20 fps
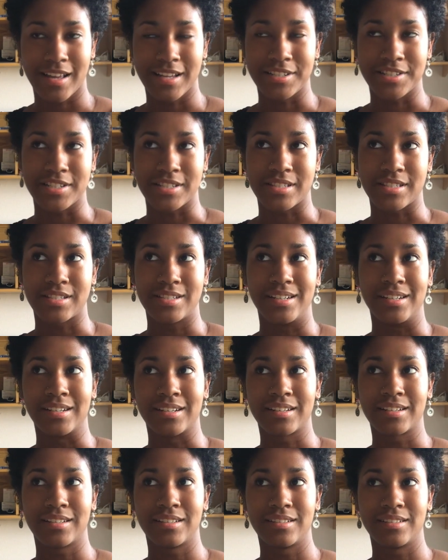It just
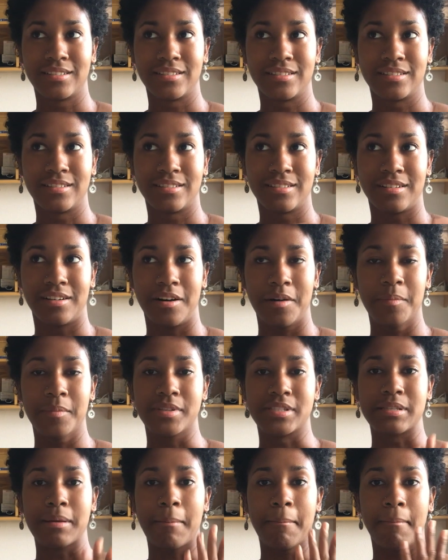took
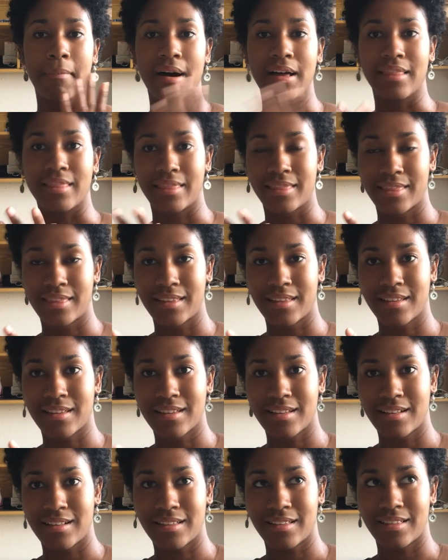almost a month
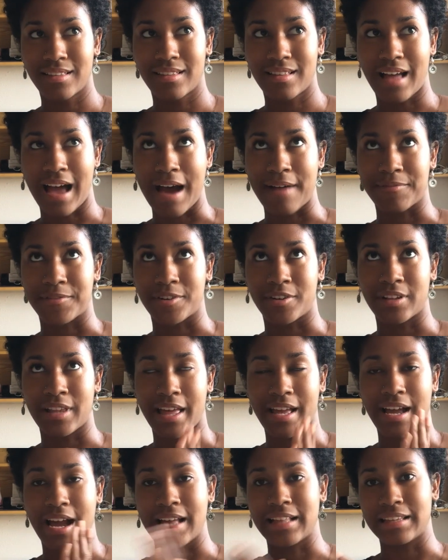after
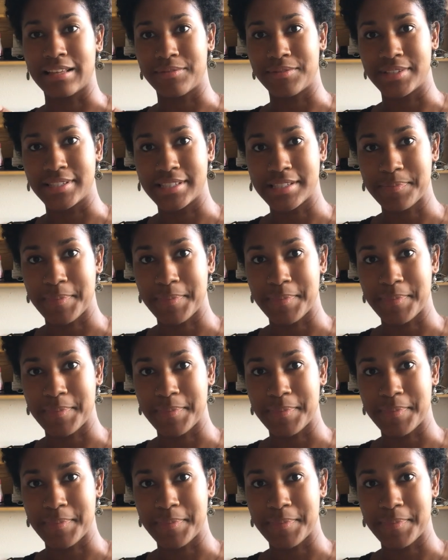like I lived in